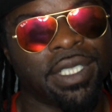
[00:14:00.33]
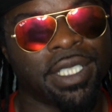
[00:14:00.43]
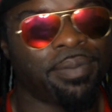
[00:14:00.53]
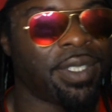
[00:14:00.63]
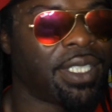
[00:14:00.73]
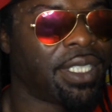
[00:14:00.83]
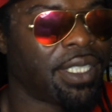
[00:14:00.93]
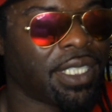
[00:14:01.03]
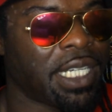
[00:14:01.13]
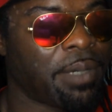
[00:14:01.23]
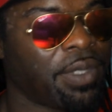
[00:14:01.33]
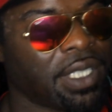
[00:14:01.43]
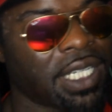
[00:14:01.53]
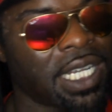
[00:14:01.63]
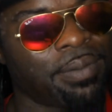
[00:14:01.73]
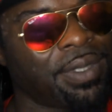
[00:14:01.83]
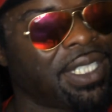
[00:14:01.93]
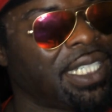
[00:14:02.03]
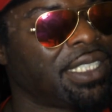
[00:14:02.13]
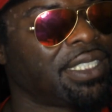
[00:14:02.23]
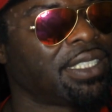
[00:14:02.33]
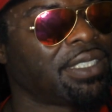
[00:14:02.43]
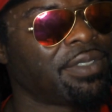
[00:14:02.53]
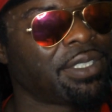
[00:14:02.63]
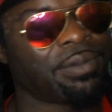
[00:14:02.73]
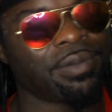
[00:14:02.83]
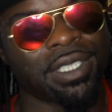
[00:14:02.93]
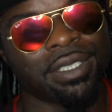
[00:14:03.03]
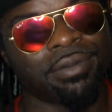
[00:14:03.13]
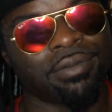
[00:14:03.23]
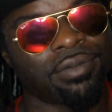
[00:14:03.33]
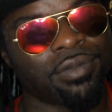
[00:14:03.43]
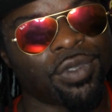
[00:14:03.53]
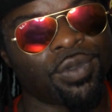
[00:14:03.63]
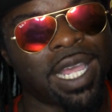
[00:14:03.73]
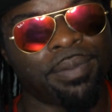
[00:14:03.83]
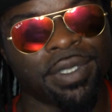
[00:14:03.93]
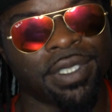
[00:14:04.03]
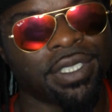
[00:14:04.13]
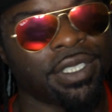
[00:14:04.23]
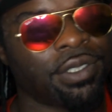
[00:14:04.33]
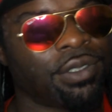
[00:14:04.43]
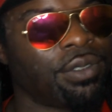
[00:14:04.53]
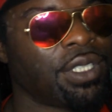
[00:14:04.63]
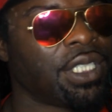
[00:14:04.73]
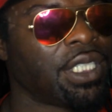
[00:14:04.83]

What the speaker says: put up a couple of compilations of him rapping his little,